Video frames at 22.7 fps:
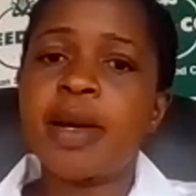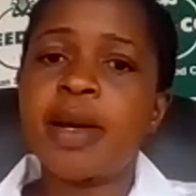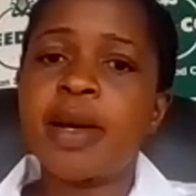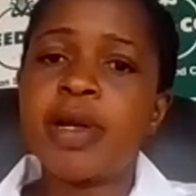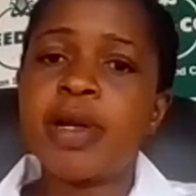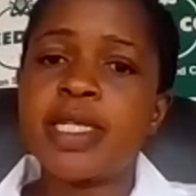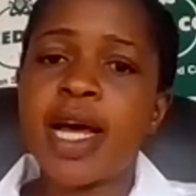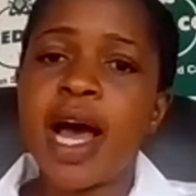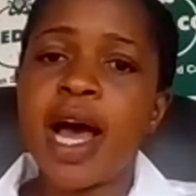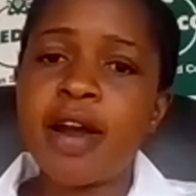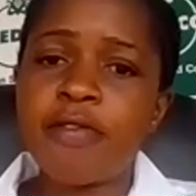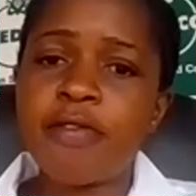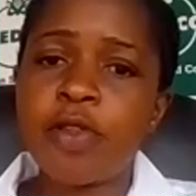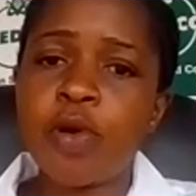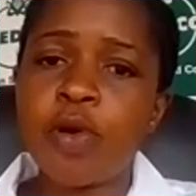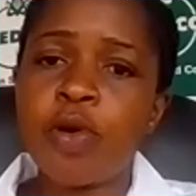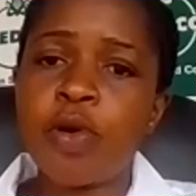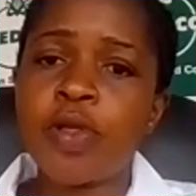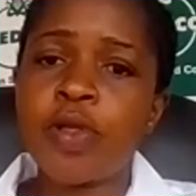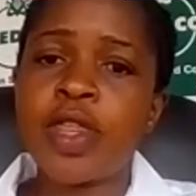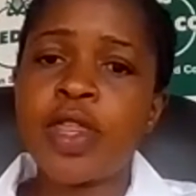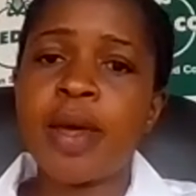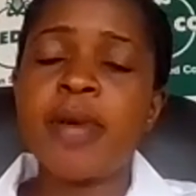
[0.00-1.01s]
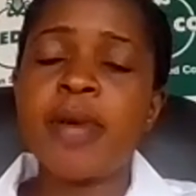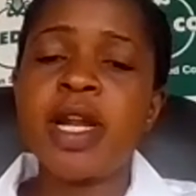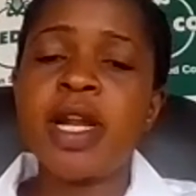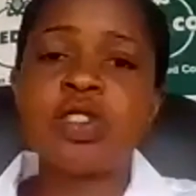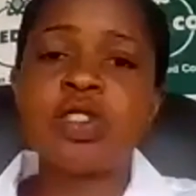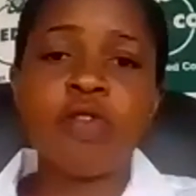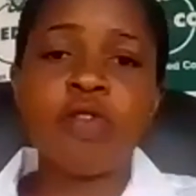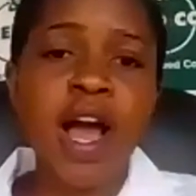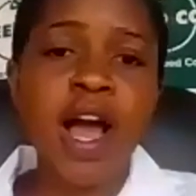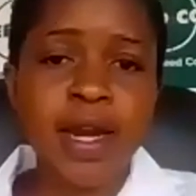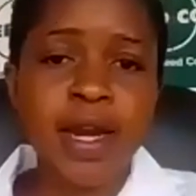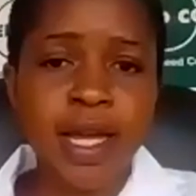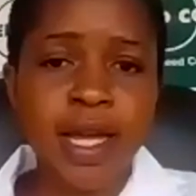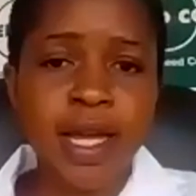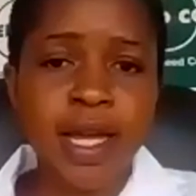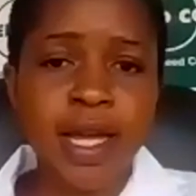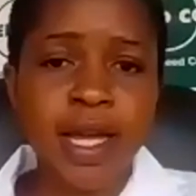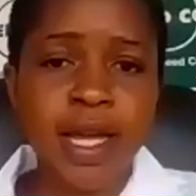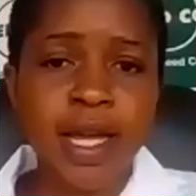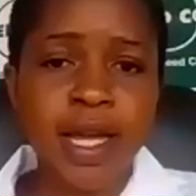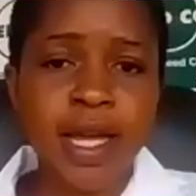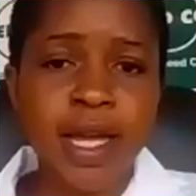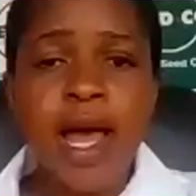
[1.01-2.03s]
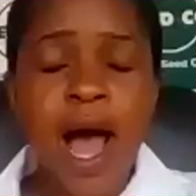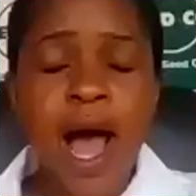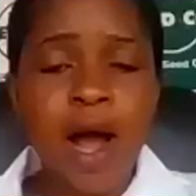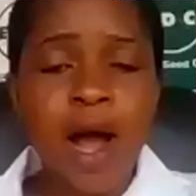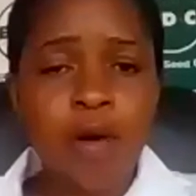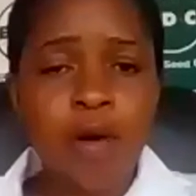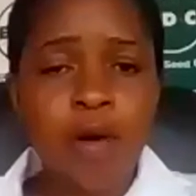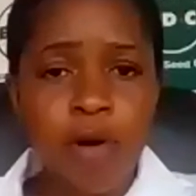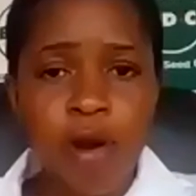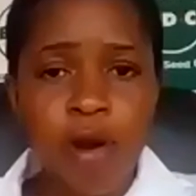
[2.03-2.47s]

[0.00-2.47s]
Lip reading: can be done through the Ministry of Agriculture